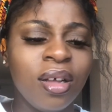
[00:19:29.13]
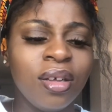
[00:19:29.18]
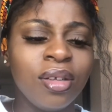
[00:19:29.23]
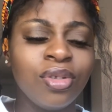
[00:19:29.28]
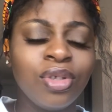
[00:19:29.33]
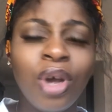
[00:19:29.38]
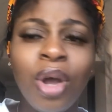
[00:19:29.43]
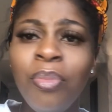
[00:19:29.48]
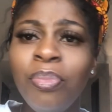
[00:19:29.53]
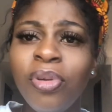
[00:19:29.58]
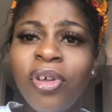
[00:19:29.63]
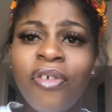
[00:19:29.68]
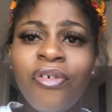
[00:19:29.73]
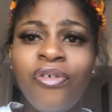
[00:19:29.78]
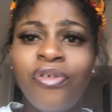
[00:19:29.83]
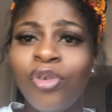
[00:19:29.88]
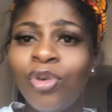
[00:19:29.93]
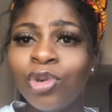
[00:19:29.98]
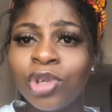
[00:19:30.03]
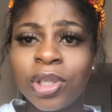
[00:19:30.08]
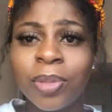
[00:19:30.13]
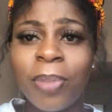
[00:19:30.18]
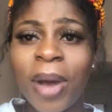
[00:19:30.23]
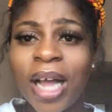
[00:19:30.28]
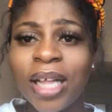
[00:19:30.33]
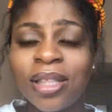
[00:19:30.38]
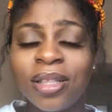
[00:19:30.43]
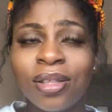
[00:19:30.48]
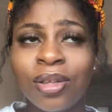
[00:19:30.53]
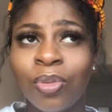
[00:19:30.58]
Don't be fooled
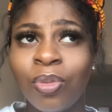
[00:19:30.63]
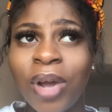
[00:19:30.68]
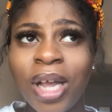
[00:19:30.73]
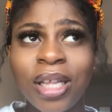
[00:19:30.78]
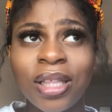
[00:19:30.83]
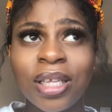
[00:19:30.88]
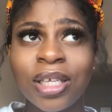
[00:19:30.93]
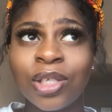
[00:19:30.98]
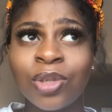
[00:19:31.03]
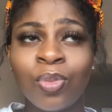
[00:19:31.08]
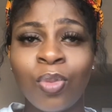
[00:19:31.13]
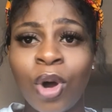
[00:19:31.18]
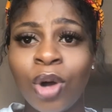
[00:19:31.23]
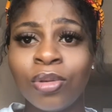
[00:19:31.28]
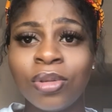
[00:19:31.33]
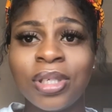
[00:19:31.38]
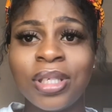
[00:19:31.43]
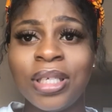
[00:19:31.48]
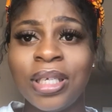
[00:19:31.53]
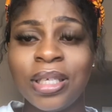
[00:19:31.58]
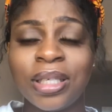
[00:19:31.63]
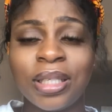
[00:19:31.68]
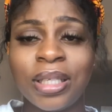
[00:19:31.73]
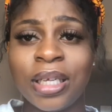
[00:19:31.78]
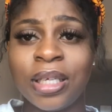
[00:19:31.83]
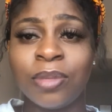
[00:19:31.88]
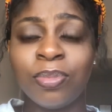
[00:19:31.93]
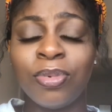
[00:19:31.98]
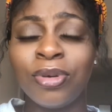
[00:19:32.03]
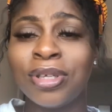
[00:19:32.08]
by the way this world sees
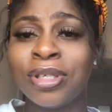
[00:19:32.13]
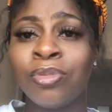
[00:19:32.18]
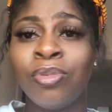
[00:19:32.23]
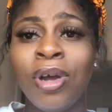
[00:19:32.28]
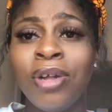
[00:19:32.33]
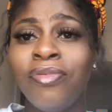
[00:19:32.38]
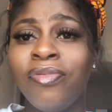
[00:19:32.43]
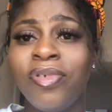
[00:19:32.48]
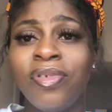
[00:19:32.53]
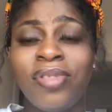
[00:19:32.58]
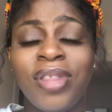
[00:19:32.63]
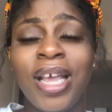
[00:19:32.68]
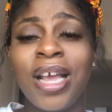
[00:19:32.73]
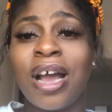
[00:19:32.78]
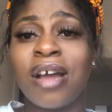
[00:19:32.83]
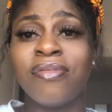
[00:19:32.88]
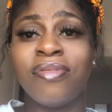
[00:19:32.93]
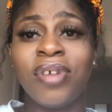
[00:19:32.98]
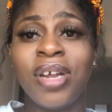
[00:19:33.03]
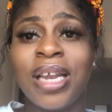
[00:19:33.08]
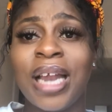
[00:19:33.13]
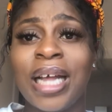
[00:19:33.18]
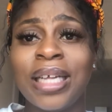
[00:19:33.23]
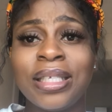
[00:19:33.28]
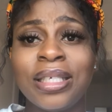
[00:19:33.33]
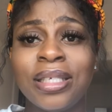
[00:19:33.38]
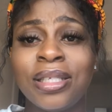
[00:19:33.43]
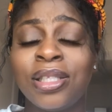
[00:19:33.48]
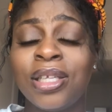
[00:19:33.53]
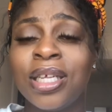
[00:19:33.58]
things, because one thing I've
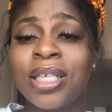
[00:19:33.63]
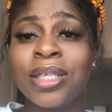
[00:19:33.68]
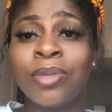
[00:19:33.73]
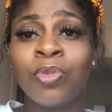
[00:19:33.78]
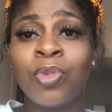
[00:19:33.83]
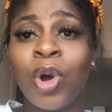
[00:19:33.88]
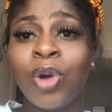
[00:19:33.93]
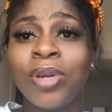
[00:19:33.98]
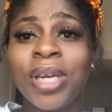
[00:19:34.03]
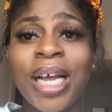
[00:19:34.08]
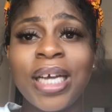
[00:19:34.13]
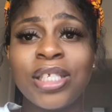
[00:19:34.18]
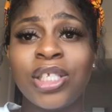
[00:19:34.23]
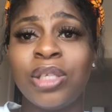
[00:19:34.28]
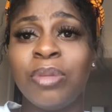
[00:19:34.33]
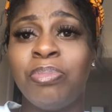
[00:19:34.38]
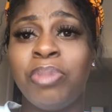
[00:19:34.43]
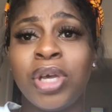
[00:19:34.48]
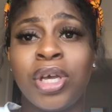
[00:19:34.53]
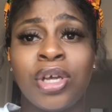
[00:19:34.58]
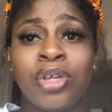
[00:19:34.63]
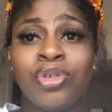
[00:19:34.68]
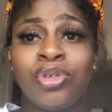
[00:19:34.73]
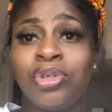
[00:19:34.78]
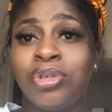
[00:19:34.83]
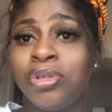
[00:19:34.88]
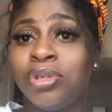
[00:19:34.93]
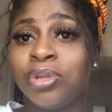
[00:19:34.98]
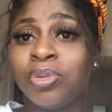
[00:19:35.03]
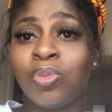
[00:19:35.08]
realized is this world likes to pick and
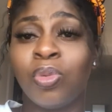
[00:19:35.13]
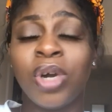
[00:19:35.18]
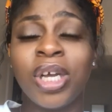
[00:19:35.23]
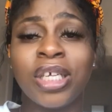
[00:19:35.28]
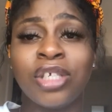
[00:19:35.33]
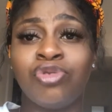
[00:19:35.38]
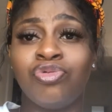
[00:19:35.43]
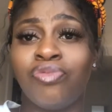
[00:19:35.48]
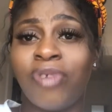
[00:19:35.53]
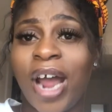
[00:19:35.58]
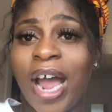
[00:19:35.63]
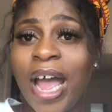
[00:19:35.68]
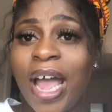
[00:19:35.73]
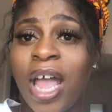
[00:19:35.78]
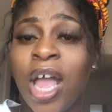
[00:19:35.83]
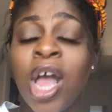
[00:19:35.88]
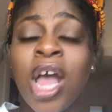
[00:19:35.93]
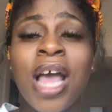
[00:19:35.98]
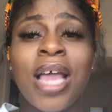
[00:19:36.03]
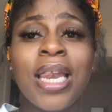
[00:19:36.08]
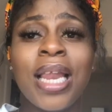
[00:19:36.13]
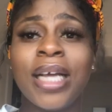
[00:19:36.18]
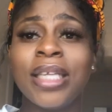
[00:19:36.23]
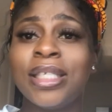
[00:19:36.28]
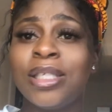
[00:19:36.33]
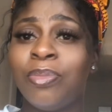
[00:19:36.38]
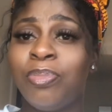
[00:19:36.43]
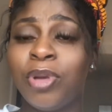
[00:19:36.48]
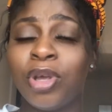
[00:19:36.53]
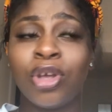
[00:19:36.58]
choose what is right, likes
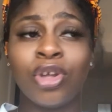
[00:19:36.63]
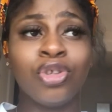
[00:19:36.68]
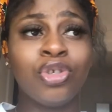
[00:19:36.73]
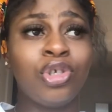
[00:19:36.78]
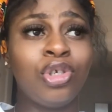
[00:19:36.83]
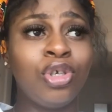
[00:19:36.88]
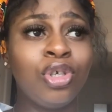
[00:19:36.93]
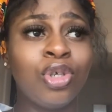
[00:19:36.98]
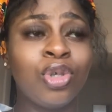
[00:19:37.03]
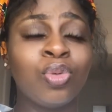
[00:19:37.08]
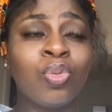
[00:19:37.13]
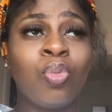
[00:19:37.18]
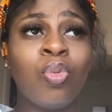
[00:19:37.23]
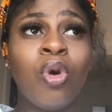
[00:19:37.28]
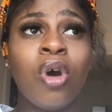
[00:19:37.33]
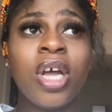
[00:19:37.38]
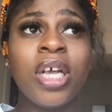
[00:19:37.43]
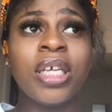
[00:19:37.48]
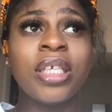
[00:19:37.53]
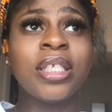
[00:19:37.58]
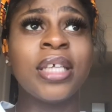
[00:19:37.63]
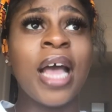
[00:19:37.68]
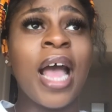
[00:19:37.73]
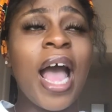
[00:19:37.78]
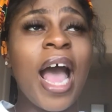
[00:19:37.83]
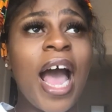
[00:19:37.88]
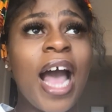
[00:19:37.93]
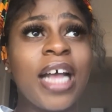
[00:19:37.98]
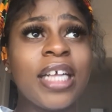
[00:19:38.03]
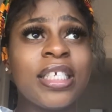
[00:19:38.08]
to pick and choose what is
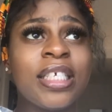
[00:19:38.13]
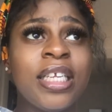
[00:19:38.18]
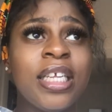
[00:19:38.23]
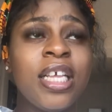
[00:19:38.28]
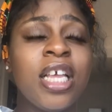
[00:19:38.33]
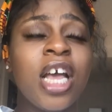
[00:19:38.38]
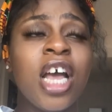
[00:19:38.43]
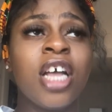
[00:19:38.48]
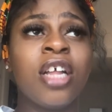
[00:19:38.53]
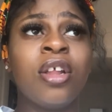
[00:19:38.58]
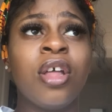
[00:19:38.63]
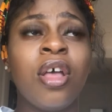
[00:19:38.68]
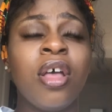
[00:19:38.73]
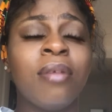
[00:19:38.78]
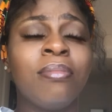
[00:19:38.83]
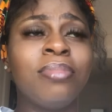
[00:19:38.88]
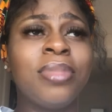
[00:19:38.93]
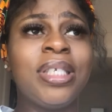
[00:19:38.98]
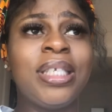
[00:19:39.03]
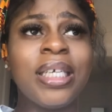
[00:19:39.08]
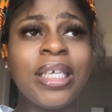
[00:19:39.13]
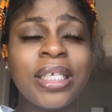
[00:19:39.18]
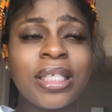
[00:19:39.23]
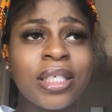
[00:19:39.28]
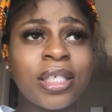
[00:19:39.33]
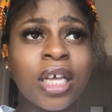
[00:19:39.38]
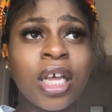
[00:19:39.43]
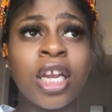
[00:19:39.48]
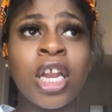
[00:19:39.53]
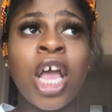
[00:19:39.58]
actually
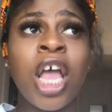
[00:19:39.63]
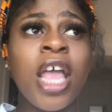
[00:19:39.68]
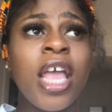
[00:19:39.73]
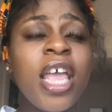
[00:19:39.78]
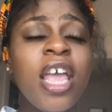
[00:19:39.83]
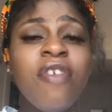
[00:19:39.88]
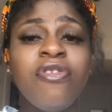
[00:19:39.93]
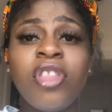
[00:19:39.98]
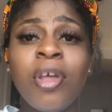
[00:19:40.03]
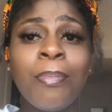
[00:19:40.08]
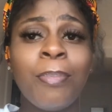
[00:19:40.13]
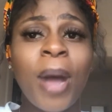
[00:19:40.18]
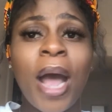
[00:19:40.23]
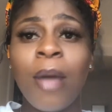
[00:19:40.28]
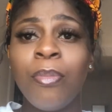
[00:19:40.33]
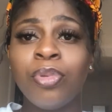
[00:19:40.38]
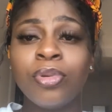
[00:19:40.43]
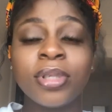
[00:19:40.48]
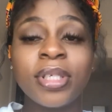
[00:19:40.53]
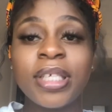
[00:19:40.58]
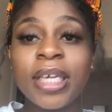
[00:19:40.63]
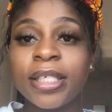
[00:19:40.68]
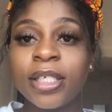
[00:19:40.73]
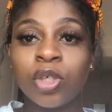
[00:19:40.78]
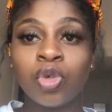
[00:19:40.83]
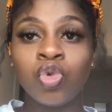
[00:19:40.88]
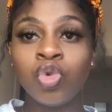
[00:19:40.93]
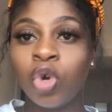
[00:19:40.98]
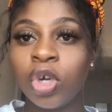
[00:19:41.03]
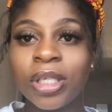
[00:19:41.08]
decent. If the Bible says
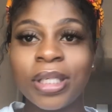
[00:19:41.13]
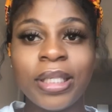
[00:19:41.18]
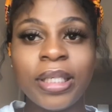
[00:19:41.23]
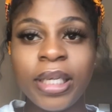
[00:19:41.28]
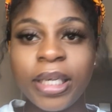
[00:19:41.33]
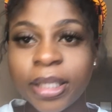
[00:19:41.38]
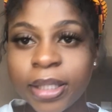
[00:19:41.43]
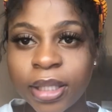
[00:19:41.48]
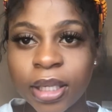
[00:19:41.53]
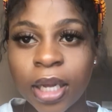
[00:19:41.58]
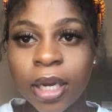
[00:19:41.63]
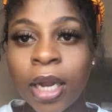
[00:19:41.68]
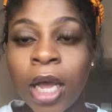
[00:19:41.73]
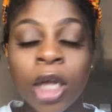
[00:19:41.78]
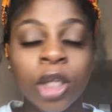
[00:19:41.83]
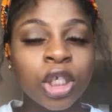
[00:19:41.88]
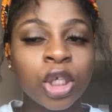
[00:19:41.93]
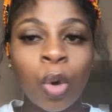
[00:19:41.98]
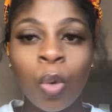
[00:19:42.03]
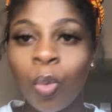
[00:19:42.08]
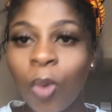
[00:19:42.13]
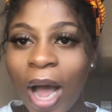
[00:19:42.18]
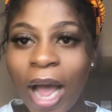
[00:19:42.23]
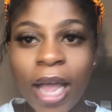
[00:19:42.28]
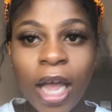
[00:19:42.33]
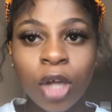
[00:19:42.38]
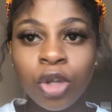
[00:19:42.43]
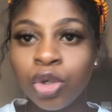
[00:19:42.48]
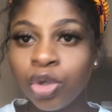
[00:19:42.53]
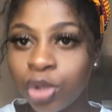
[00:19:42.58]
it's not decent, so
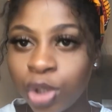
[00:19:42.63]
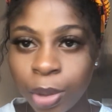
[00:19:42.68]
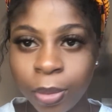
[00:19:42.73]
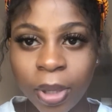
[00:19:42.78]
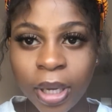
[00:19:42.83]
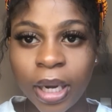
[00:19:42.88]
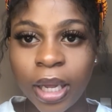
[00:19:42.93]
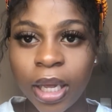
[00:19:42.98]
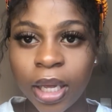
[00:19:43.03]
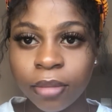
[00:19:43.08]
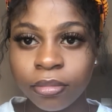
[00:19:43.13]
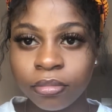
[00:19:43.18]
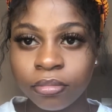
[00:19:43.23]
why are you doing it?